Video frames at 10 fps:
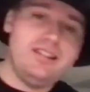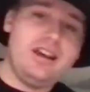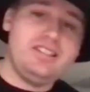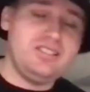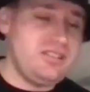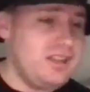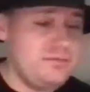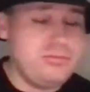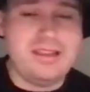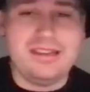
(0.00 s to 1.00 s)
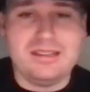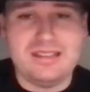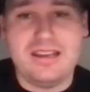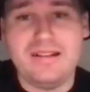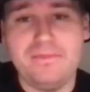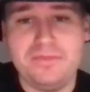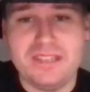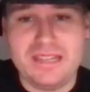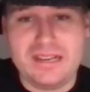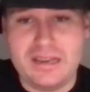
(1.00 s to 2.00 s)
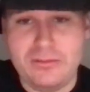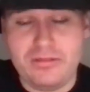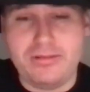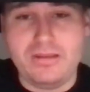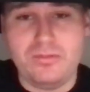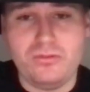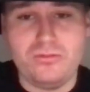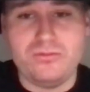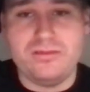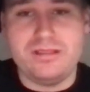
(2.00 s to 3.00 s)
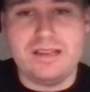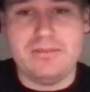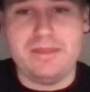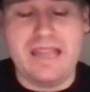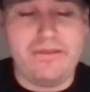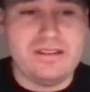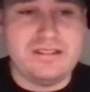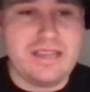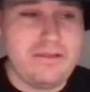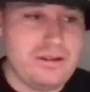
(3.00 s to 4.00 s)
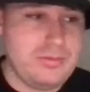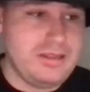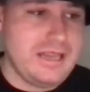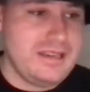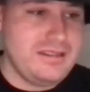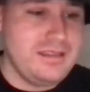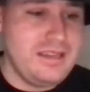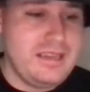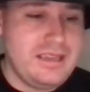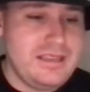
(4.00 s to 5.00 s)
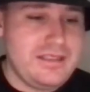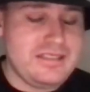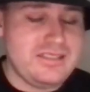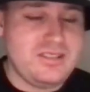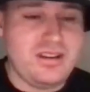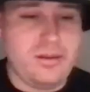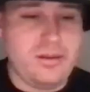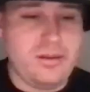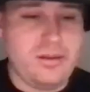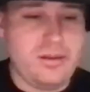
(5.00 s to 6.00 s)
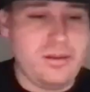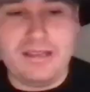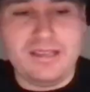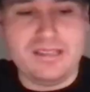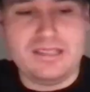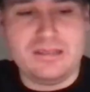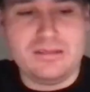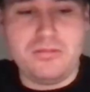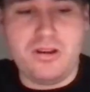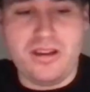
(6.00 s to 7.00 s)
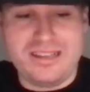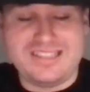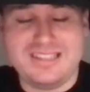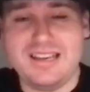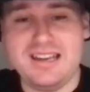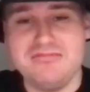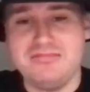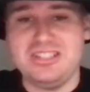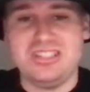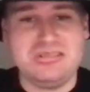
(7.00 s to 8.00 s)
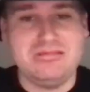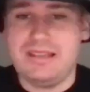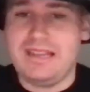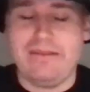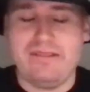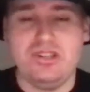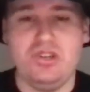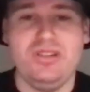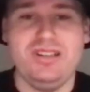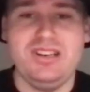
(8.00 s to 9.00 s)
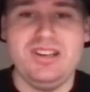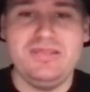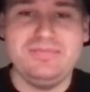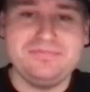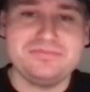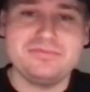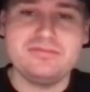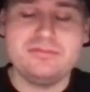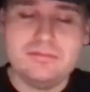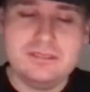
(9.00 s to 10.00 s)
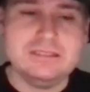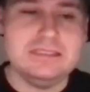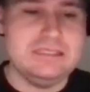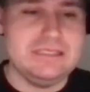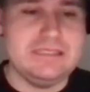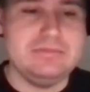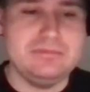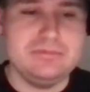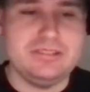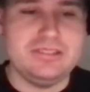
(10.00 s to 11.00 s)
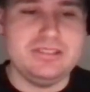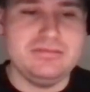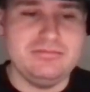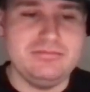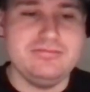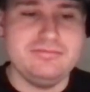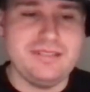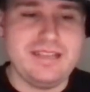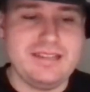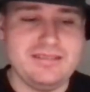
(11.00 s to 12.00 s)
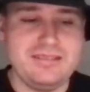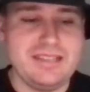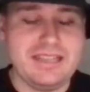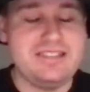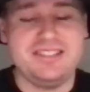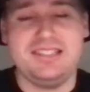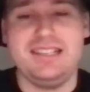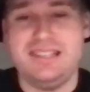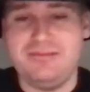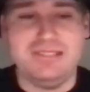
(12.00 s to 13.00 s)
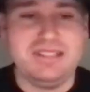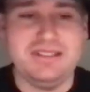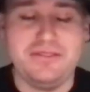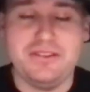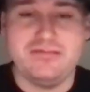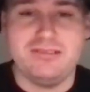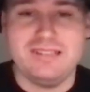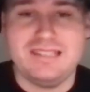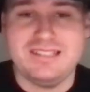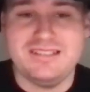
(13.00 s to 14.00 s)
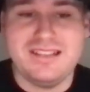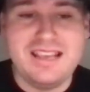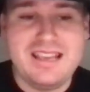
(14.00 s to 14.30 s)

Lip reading: I just love playing guitar, getting up with people, having a play, and that's kind of my safe place behind a guitar, just having a shred, you know. And and yeah, as I said, yeah, it was our first release, and